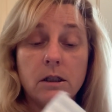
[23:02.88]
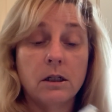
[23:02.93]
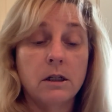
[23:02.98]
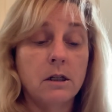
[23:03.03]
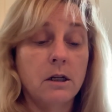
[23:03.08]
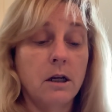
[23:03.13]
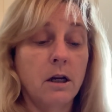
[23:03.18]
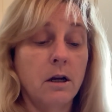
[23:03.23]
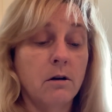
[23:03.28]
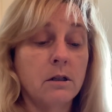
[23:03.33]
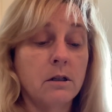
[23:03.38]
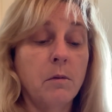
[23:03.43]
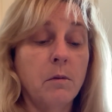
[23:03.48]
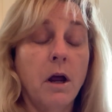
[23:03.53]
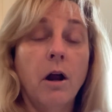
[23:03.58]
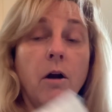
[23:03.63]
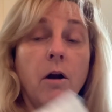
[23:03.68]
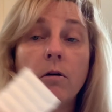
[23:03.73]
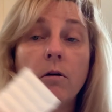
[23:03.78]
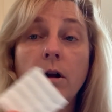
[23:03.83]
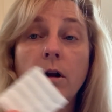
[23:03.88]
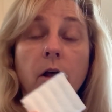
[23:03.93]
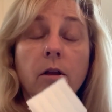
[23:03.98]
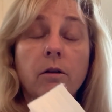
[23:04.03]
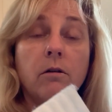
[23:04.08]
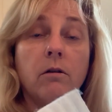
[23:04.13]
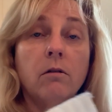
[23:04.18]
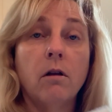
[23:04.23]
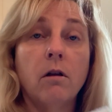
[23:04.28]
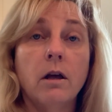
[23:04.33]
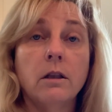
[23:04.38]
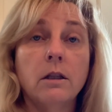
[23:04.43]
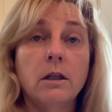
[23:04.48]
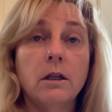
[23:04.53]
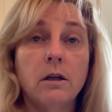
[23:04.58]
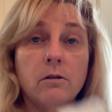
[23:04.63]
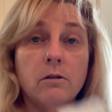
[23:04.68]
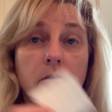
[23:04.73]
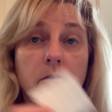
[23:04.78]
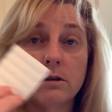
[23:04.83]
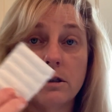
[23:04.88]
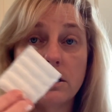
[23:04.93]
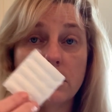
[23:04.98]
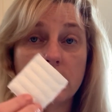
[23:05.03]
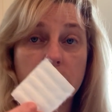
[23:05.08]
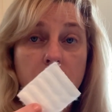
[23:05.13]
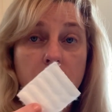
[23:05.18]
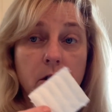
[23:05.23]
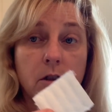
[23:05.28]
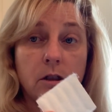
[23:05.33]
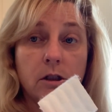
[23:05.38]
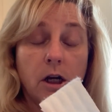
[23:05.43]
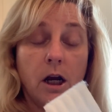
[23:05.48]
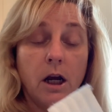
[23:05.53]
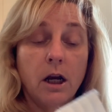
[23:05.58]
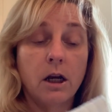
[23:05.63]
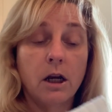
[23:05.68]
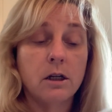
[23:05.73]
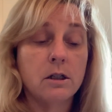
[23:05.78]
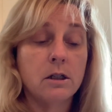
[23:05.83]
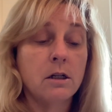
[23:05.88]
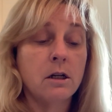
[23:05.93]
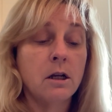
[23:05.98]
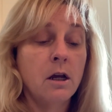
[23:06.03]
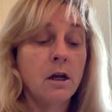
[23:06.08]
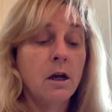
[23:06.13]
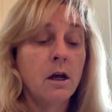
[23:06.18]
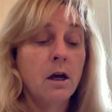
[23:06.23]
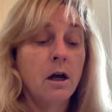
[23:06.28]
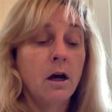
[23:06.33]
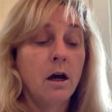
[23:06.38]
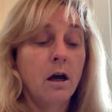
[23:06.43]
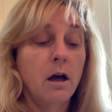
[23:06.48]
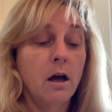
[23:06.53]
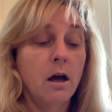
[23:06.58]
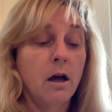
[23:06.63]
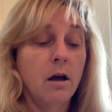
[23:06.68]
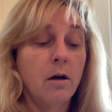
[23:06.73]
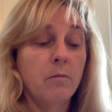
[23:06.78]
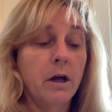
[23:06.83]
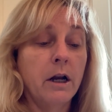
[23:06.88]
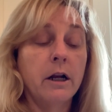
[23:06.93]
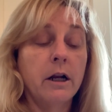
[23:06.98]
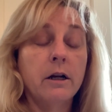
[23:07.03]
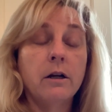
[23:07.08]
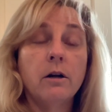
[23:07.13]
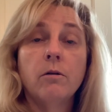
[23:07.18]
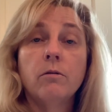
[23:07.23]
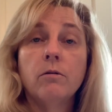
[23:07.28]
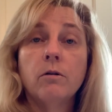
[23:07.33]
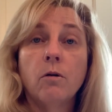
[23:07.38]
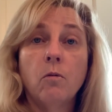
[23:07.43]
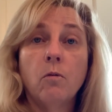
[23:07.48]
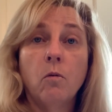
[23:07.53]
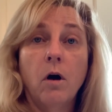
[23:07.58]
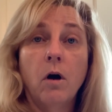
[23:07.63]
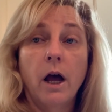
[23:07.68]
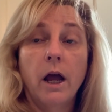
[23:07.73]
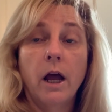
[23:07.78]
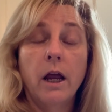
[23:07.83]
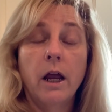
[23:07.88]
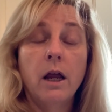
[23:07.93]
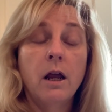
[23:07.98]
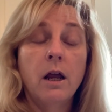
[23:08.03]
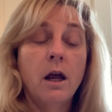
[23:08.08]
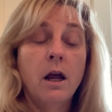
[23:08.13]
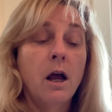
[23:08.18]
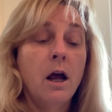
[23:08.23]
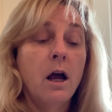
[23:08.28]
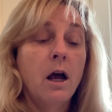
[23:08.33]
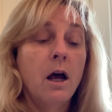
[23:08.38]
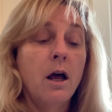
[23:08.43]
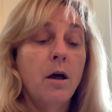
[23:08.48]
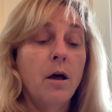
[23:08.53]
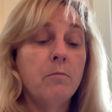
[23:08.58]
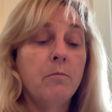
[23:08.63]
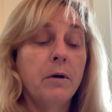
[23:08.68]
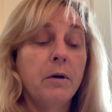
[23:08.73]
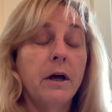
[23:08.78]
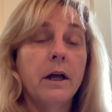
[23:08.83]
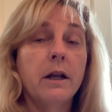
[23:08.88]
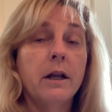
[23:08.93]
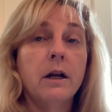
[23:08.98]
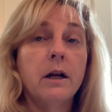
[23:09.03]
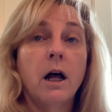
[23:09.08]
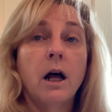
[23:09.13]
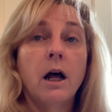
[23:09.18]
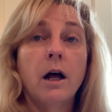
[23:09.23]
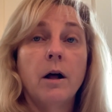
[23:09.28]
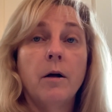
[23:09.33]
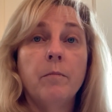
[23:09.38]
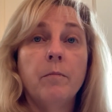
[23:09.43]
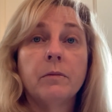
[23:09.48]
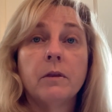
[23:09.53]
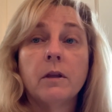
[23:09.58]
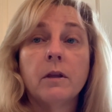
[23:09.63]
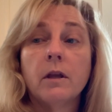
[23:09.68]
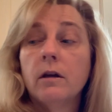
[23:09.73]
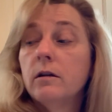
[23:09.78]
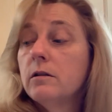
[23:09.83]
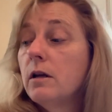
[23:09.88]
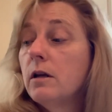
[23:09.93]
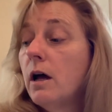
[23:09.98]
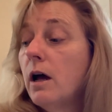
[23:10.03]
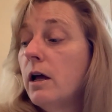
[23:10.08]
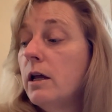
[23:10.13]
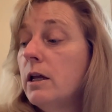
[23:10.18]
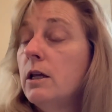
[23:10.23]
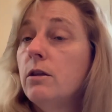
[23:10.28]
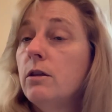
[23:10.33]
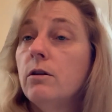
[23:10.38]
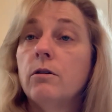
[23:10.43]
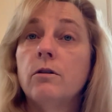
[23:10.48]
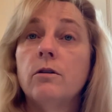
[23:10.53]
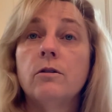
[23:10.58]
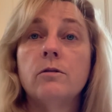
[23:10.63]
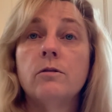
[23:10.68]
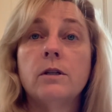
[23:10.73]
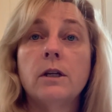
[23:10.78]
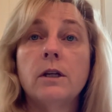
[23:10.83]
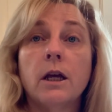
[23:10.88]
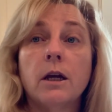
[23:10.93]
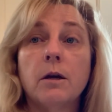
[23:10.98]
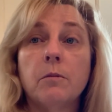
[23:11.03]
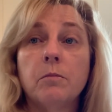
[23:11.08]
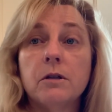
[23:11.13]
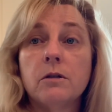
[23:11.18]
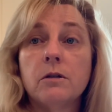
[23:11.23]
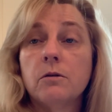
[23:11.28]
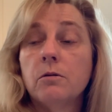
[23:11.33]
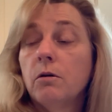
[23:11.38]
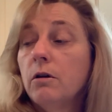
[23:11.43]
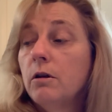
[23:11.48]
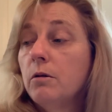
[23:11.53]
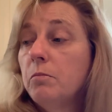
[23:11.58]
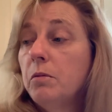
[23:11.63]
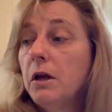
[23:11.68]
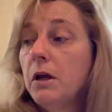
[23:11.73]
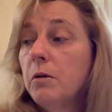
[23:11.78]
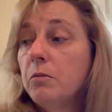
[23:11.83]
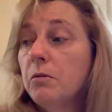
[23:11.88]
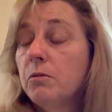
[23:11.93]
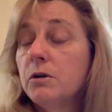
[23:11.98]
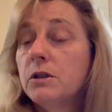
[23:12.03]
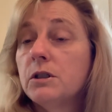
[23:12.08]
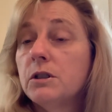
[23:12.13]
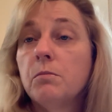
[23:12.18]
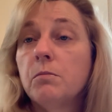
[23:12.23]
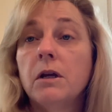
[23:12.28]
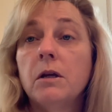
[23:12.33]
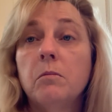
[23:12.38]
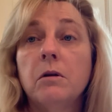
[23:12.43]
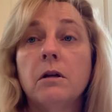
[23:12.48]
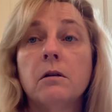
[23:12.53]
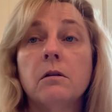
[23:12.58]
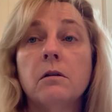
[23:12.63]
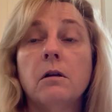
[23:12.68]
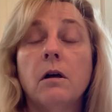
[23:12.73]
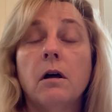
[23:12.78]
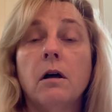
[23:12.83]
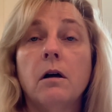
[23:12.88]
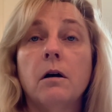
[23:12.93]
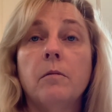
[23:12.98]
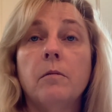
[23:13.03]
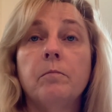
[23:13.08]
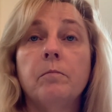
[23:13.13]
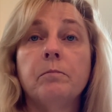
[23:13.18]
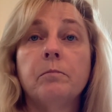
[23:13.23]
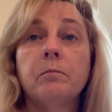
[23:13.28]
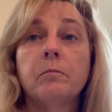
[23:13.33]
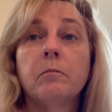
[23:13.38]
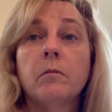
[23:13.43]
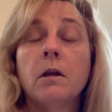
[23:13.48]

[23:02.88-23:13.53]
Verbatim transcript: in here somehow or another along the years this has changed um, and i don't know why but um, either you take a piece of toilet paper which maybe, um,